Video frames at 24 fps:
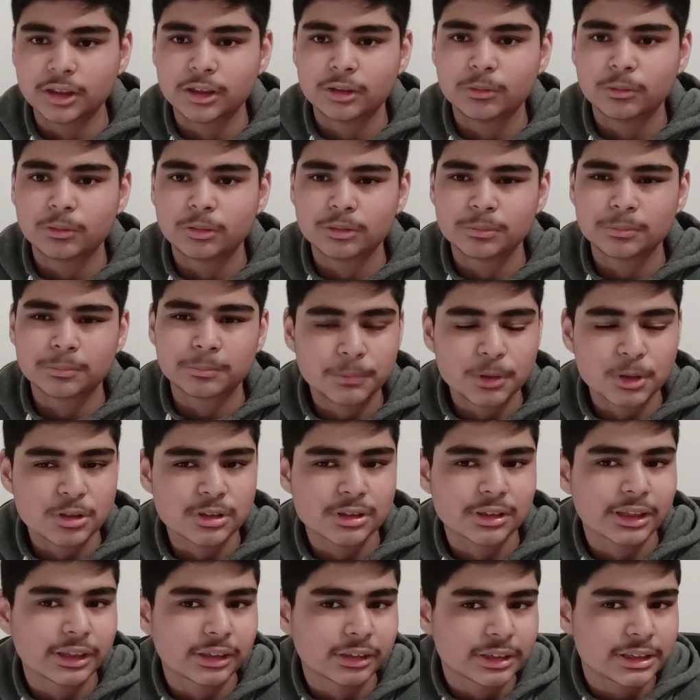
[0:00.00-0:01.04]
will
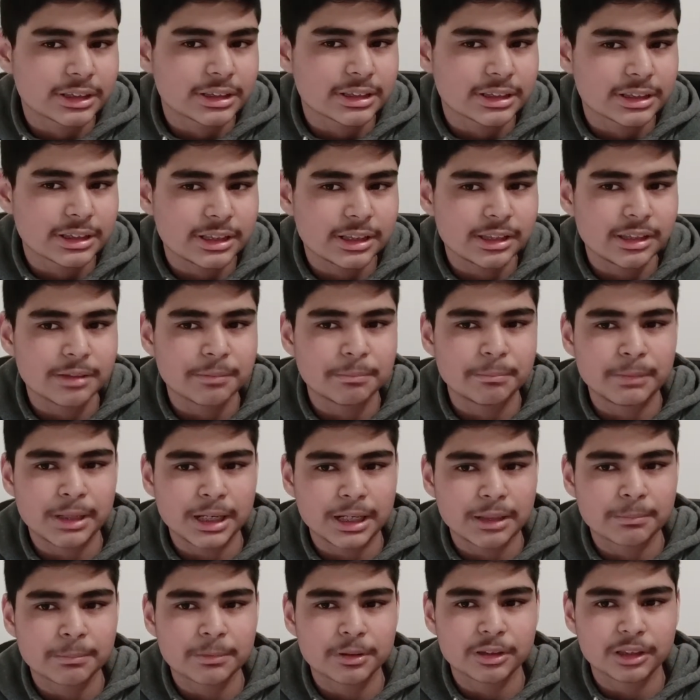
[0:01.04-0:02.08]
most likely see the
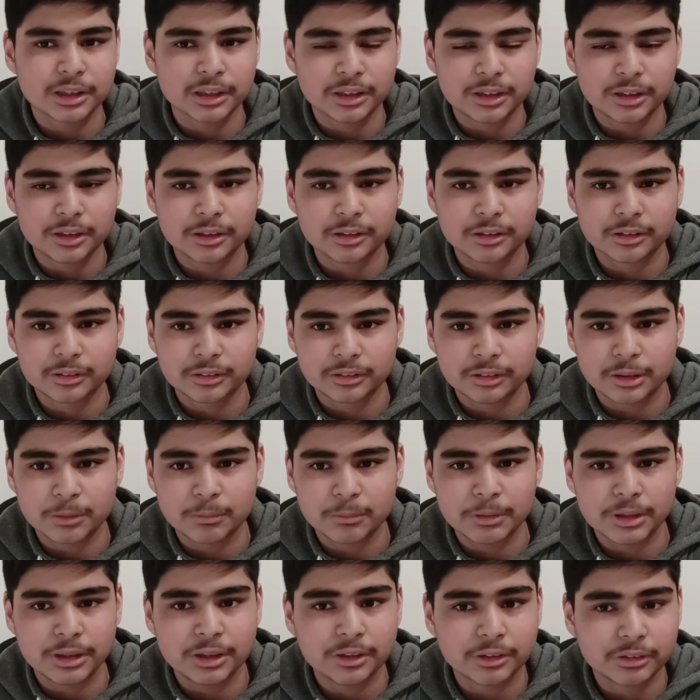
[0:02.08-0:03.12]
MacBook Air that
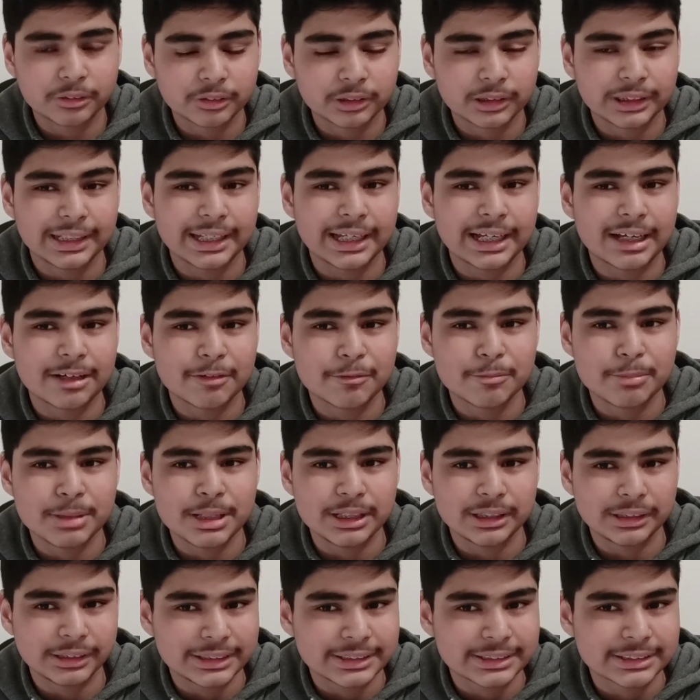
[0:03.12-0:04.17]
we currently have
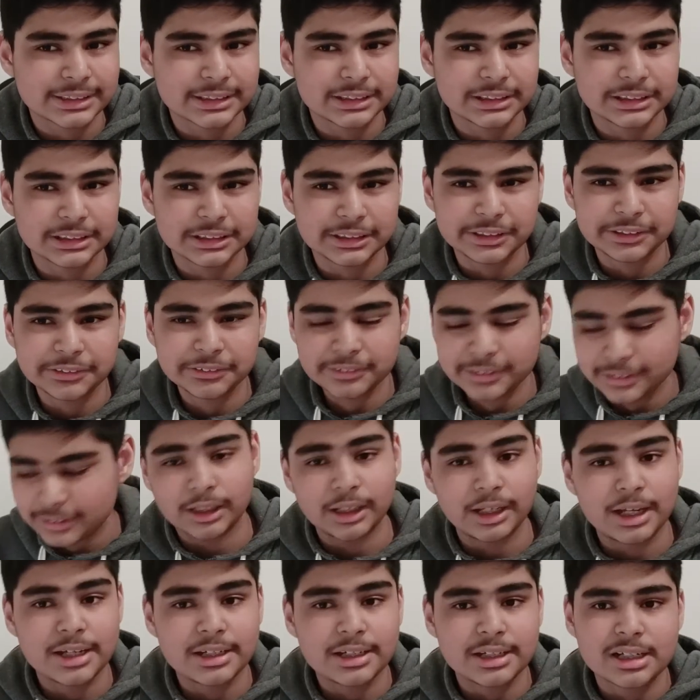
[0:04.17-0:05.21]
being discontinued.
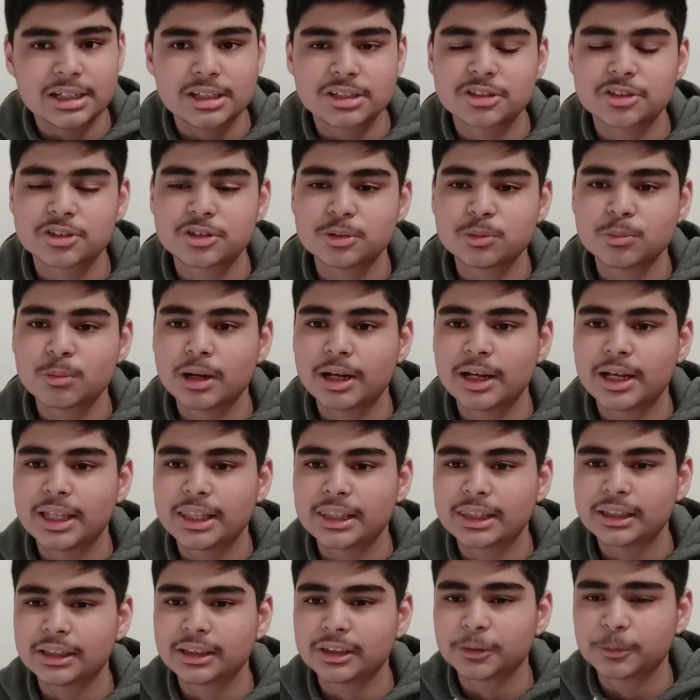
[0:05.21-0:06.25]
And as to why I
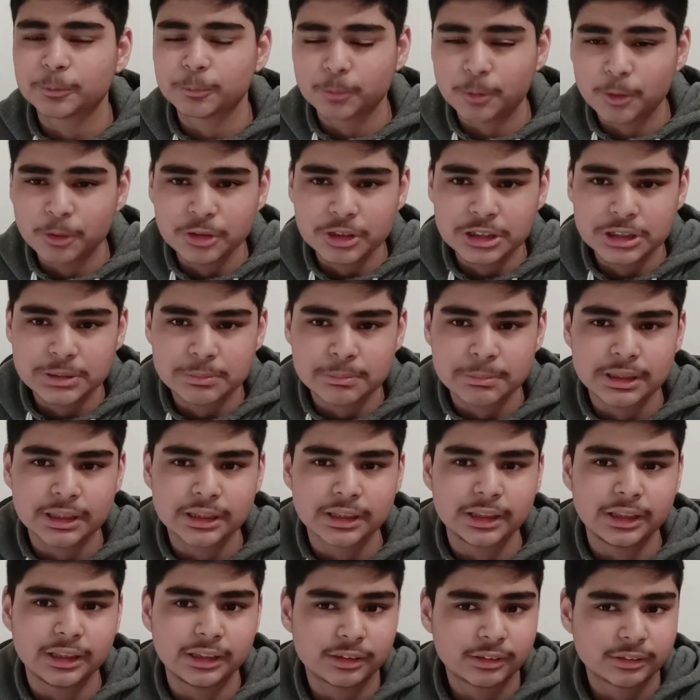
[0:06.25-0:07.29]
think it won't
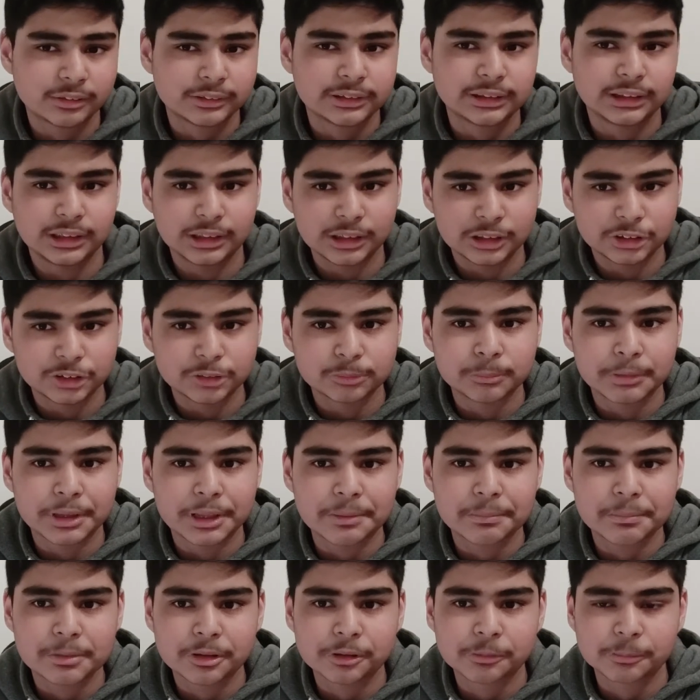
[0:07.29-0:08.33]
be a 13-inch
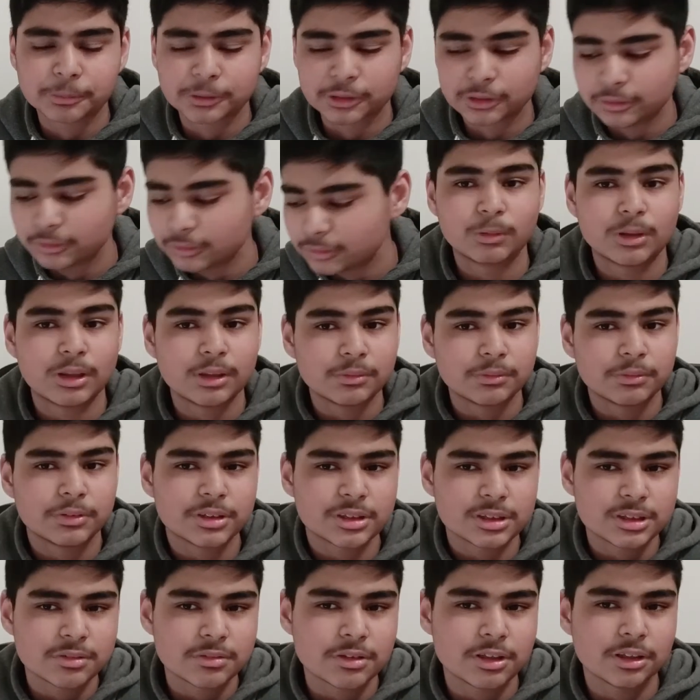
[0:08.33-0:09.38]
MacBook Pro, well,
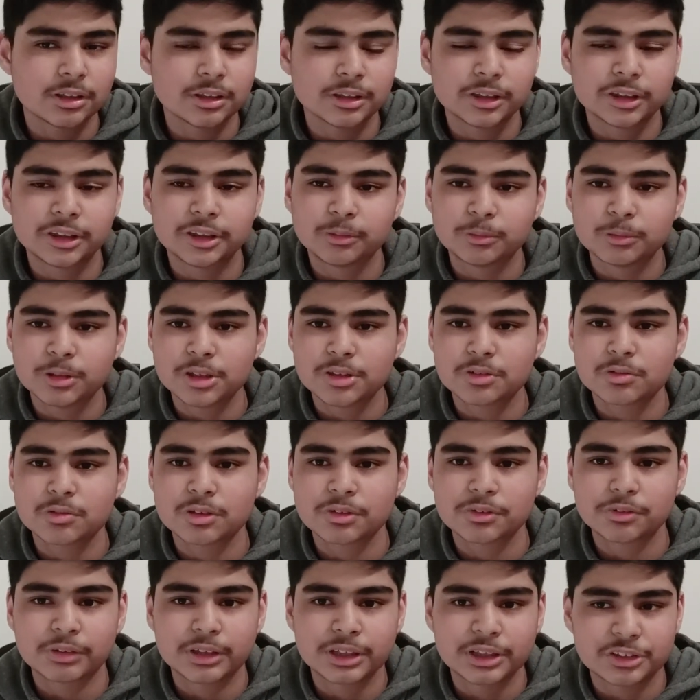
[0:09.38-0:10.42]
first of all, it was
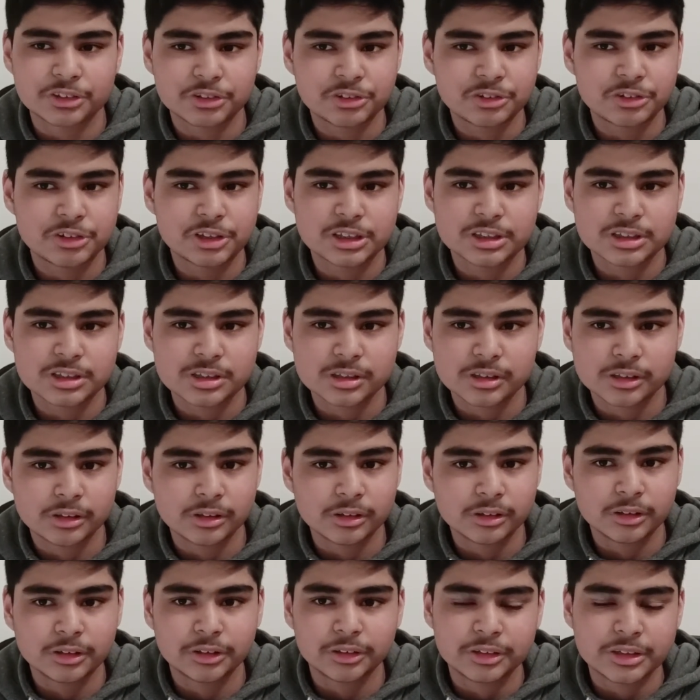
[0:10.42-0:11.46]
refreshed just
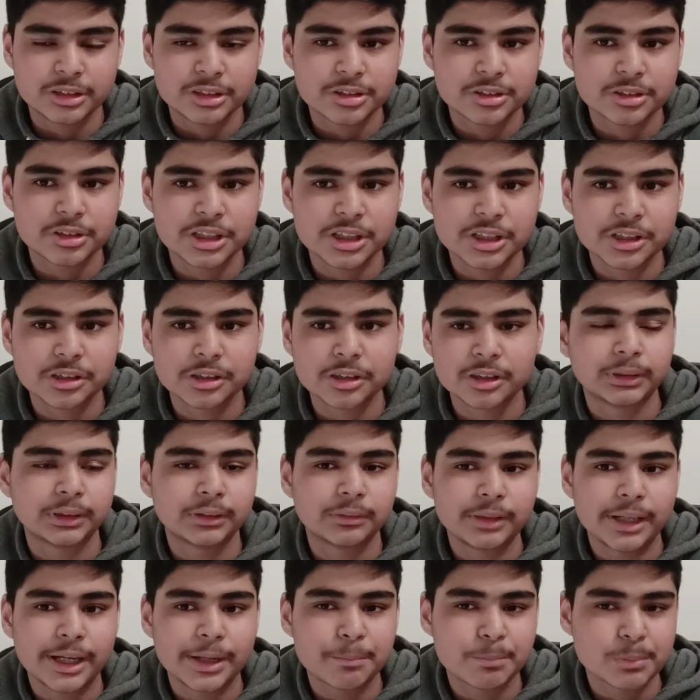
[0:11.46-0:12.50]
earlier this year,
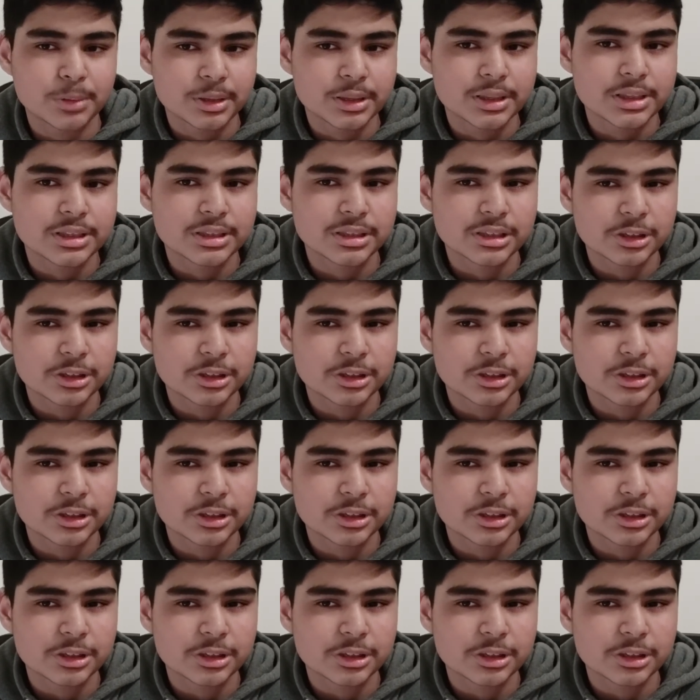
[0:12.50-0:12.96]
but Apple is